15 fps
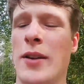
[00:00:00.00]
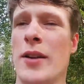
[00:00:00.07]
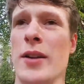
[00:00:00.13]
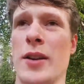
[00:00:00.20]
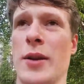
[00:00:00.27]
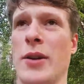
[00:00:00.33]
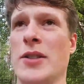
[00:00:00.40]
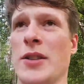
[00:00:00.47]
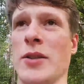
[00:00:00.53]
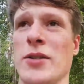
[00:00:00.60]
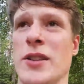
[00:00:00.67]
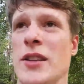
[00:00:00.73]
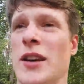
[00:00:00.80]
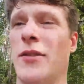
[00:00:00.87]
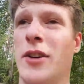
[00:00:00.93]
There is no
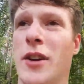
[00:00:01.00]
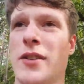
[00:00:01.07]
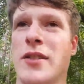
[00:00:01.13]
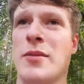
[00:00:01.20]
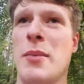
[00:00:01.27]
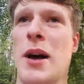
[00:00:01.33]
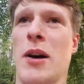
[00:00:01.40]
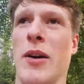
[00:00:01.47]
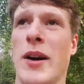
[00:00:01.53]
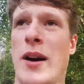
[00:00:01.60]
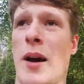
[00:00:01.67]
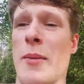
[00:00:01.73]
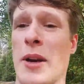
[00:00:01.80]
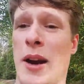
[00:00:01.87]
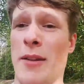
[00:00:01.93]
significant smell.
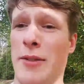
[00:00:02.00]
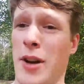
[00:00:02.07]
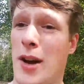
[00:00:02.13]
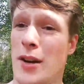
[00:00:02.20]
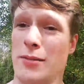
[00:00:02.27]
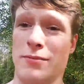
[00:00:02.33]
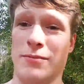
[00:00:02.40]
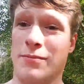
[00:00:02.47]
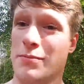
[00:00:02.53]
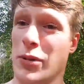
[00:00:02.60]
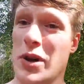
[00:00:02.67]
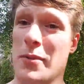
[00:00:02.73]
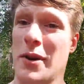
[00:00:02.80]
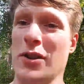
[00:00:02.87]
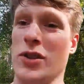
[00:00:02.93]
And I mean, I've got
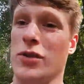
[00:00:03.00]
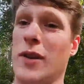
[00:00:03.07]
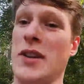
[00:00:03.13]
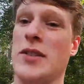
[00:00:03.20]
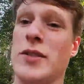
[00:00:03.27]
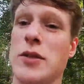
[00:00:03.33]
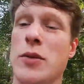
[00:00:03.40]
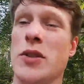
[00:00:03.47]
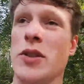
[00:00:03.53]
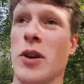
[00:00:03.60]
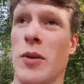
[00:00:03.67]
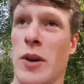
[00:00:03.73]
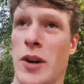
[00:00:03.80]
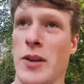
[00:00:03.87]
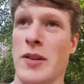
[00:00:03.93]
pretty much straight sewage
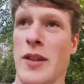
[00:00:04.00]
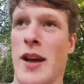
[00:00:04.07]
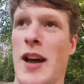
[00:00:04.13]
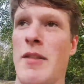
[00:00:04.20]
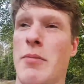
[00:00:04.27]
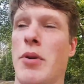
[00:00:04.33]
going into that.